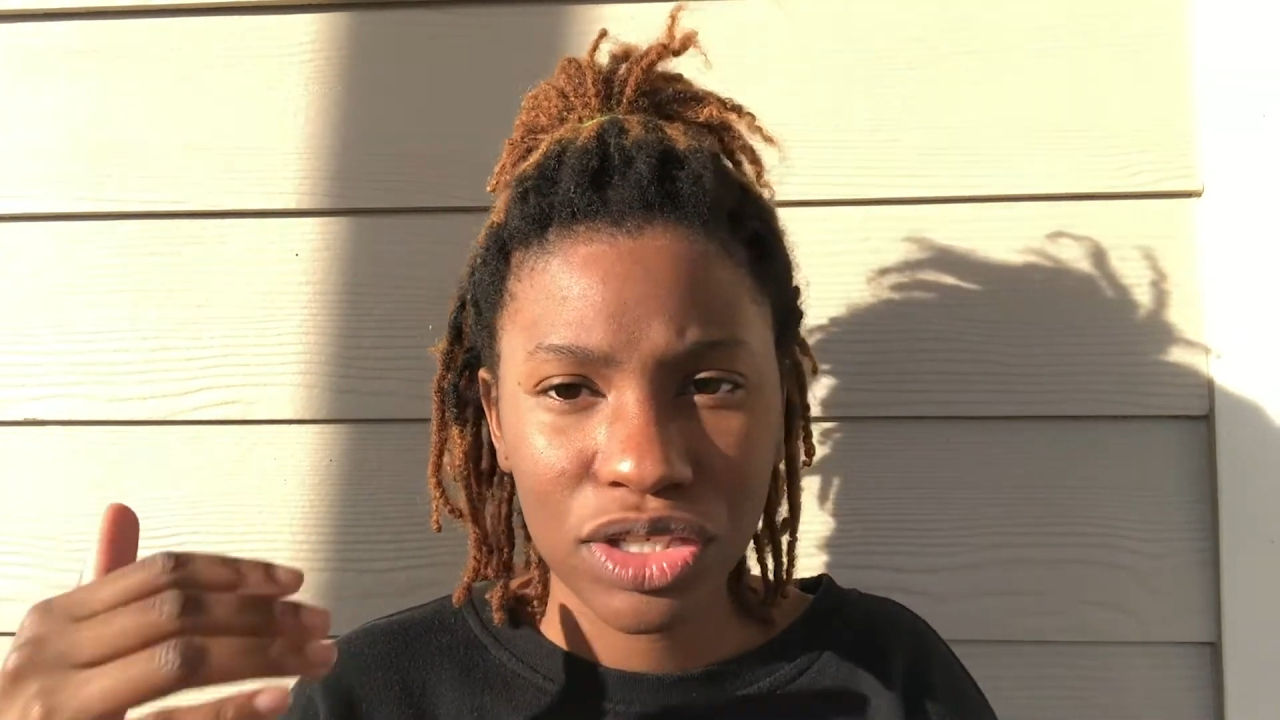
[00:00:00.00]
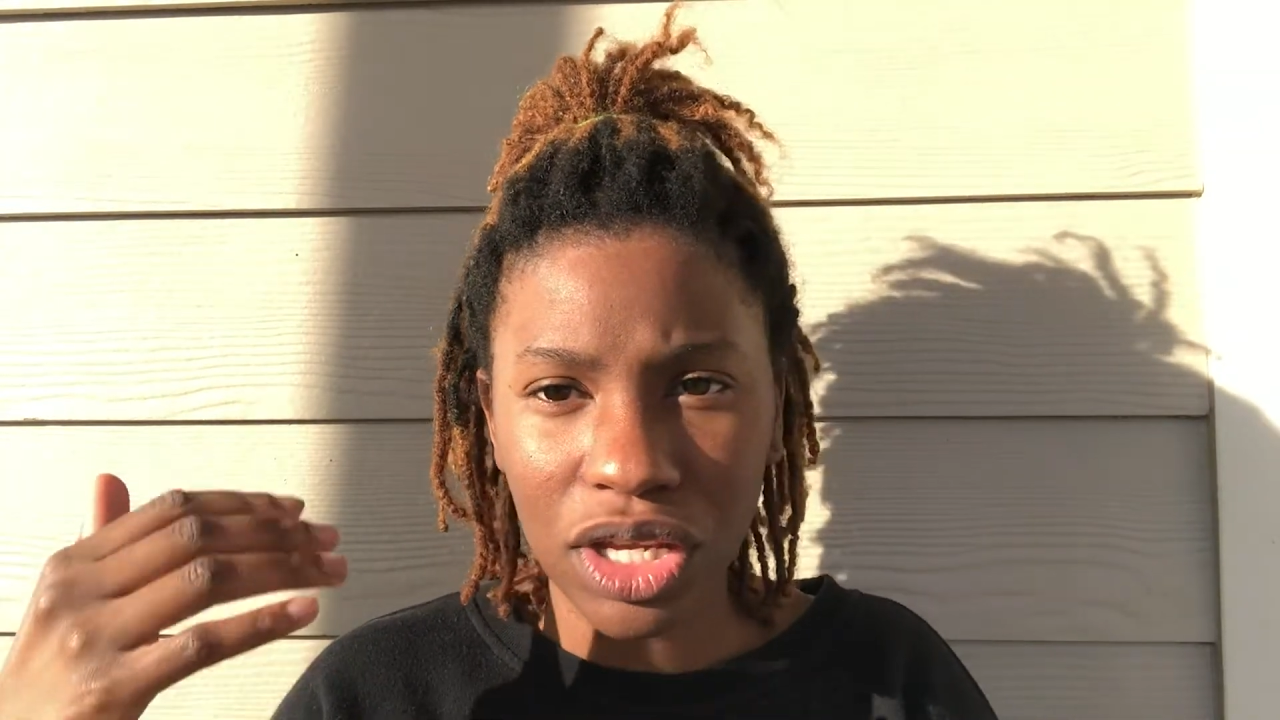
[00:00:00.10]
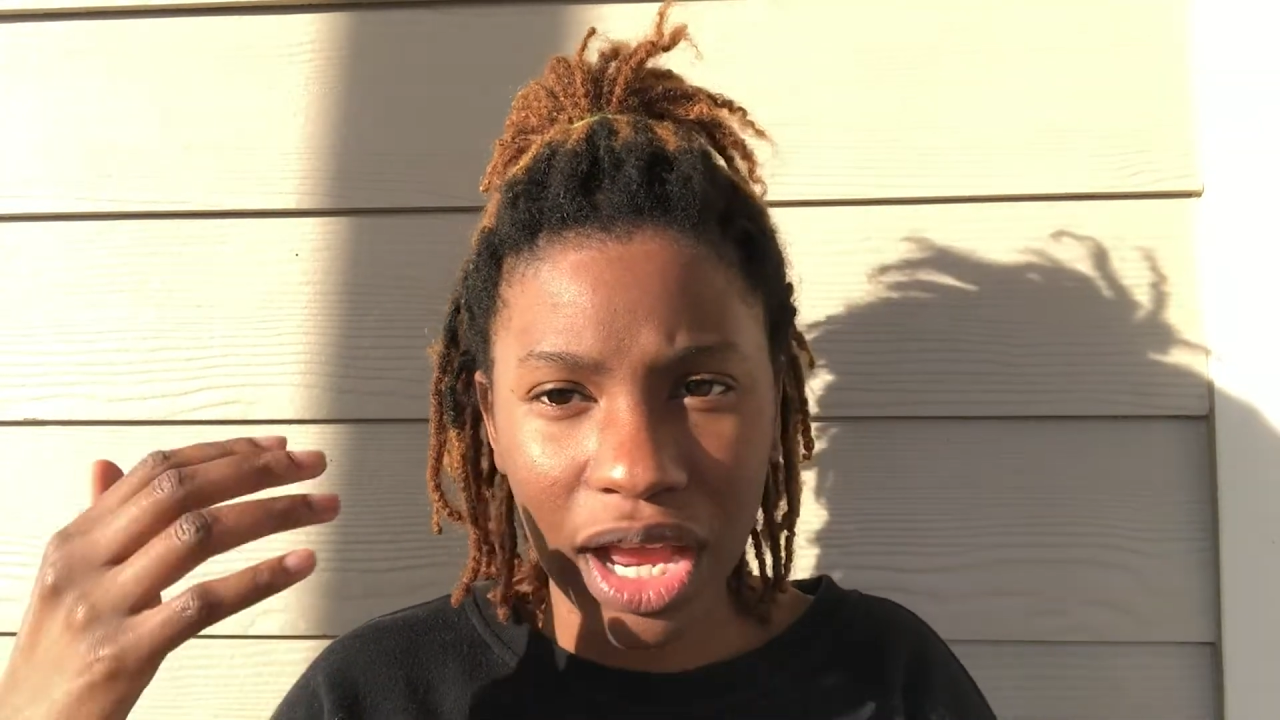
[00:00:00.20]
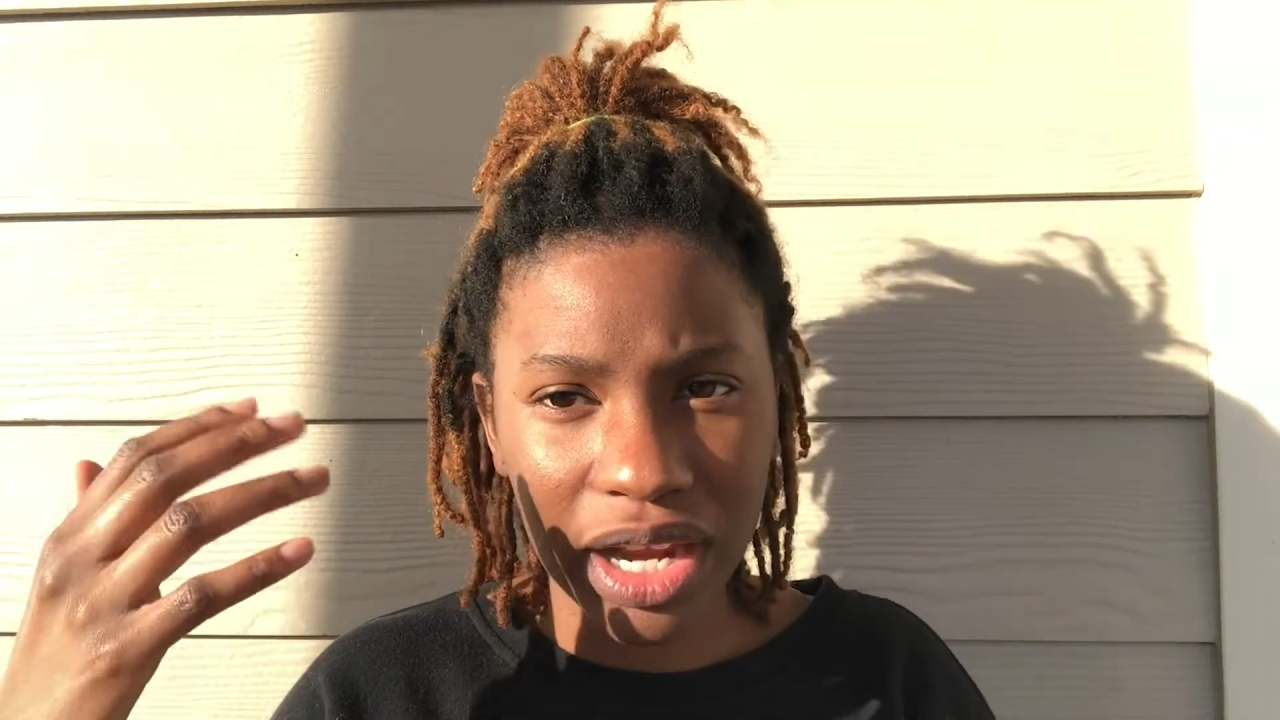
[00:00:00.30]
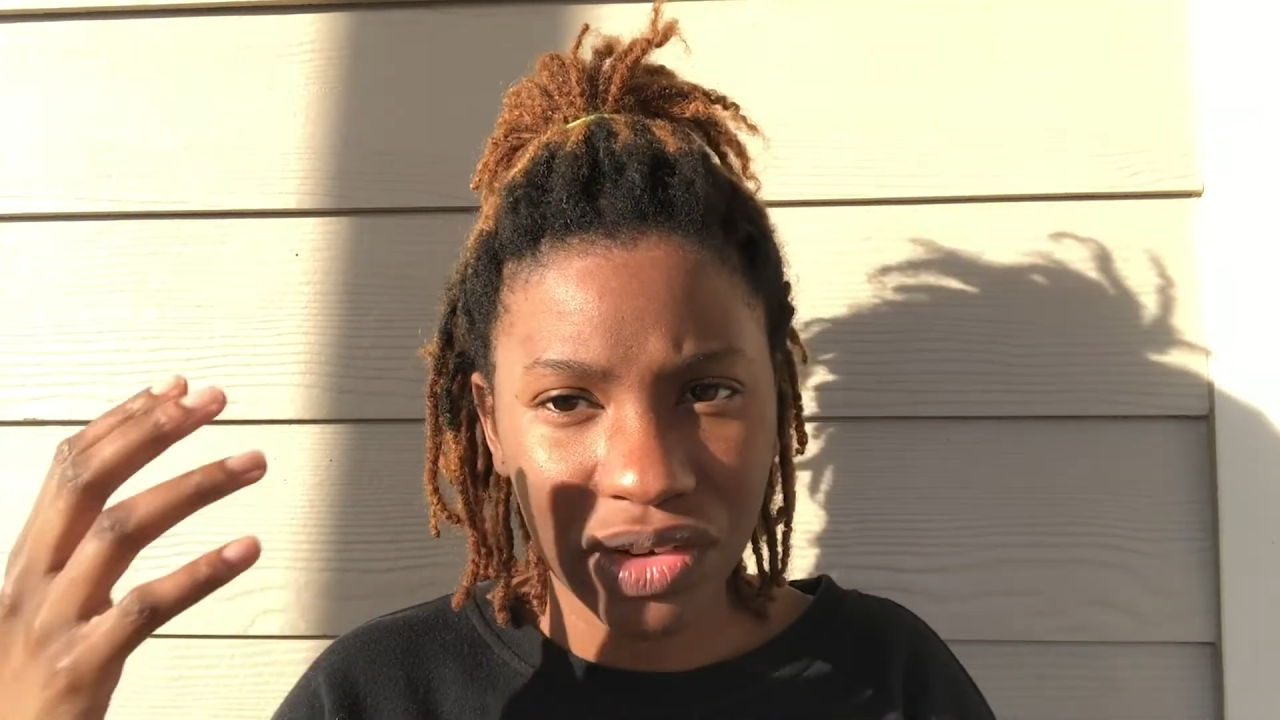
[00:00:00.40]
to
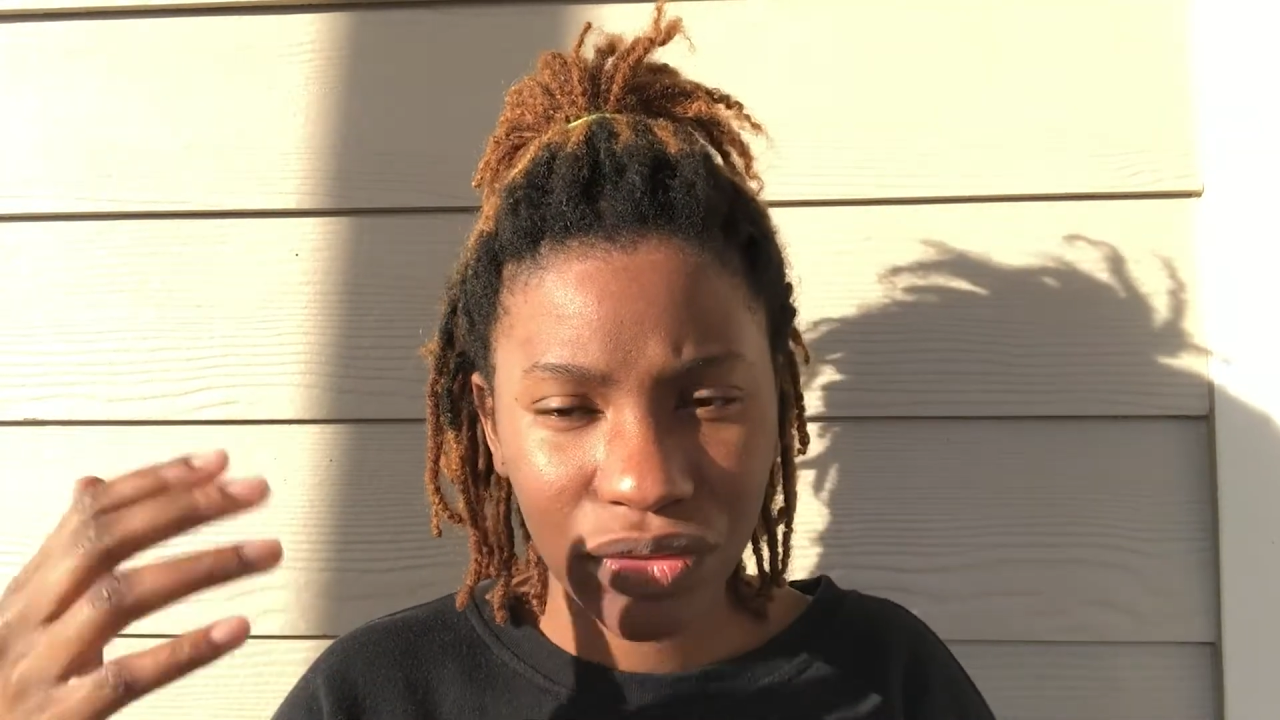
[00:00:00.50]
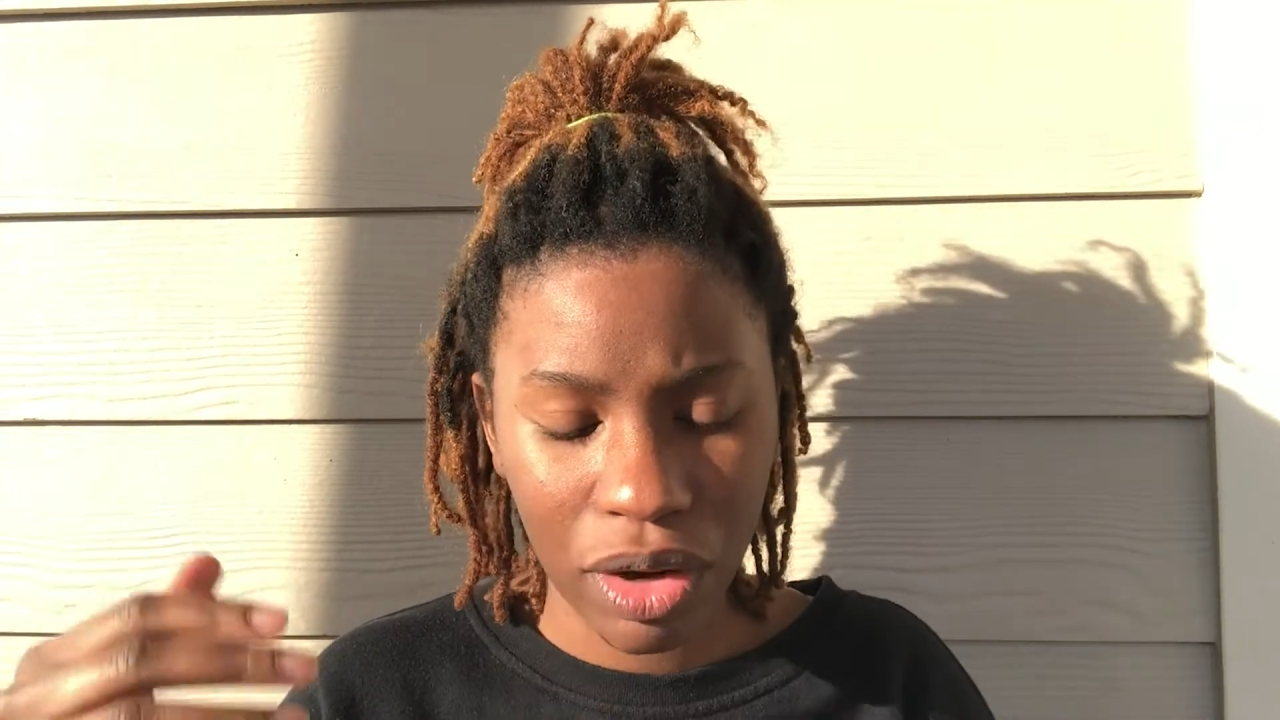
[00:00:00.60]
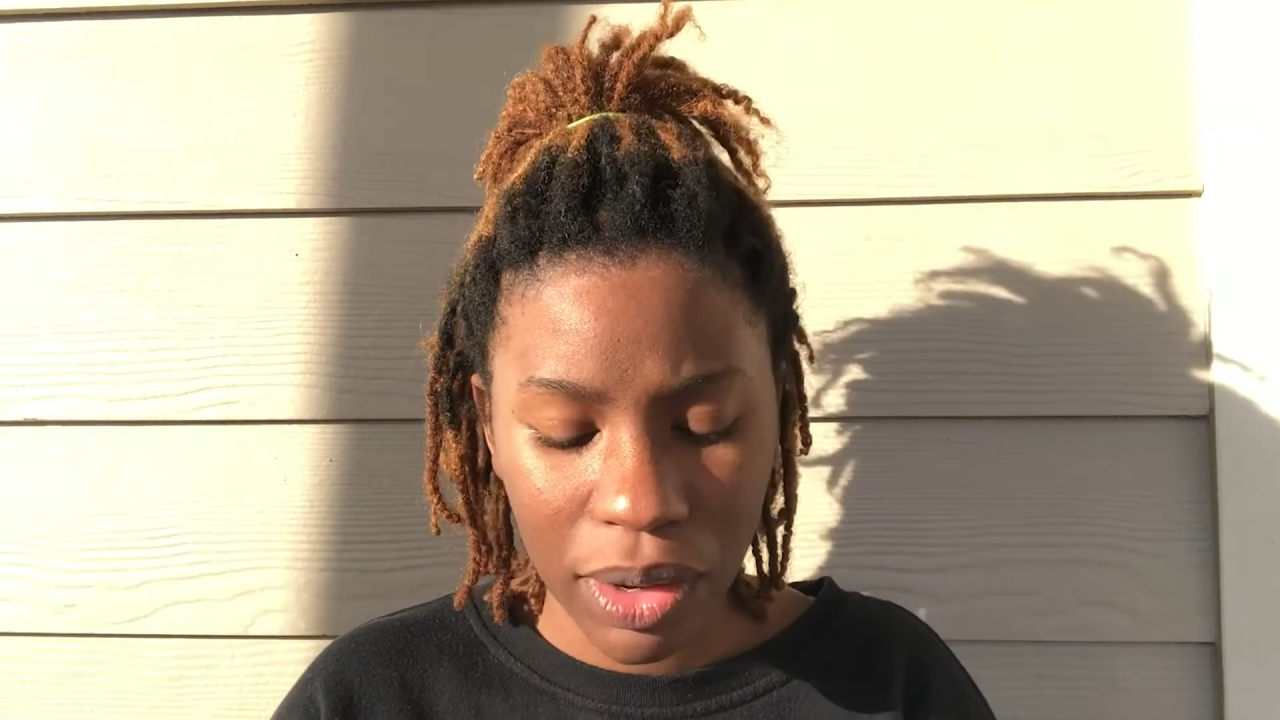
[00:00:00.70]
kind of grow.